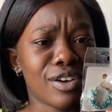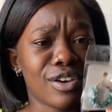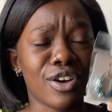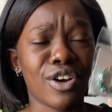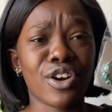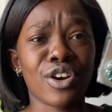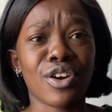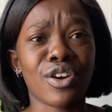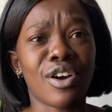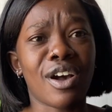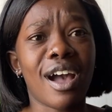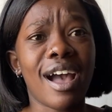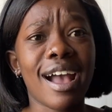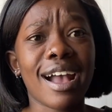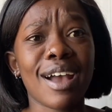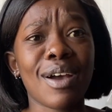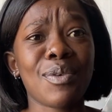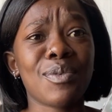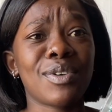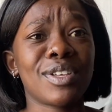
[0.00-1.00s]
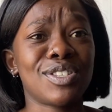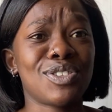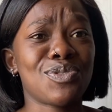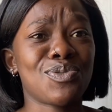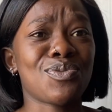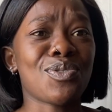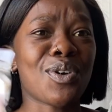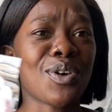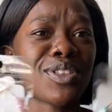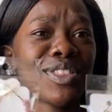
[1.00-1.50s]
girl I can't wait to
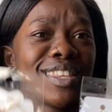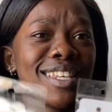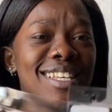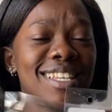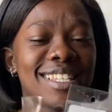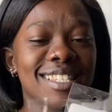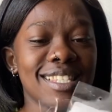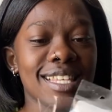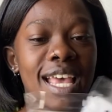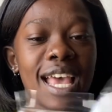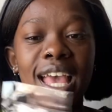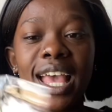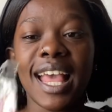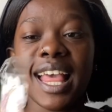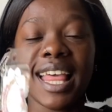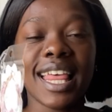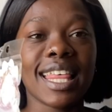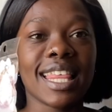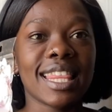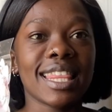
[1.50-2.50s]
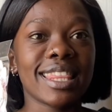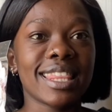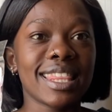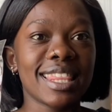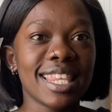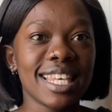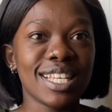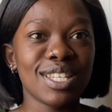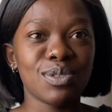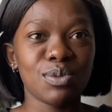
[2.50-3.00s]
rock these
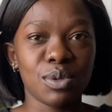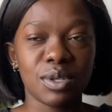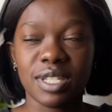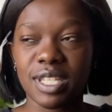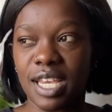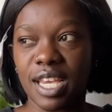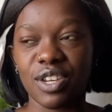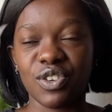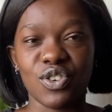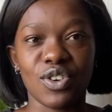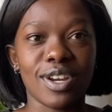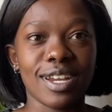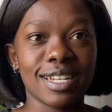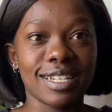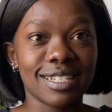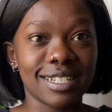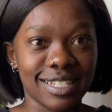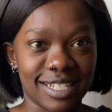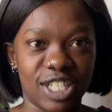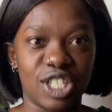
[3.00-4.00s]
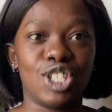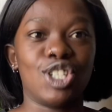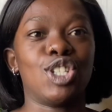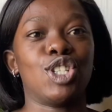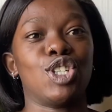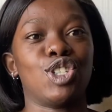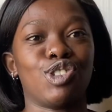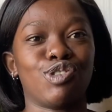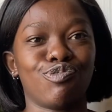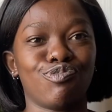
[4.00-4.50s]
these were 10 rand
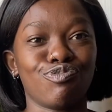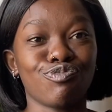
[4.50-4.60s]
each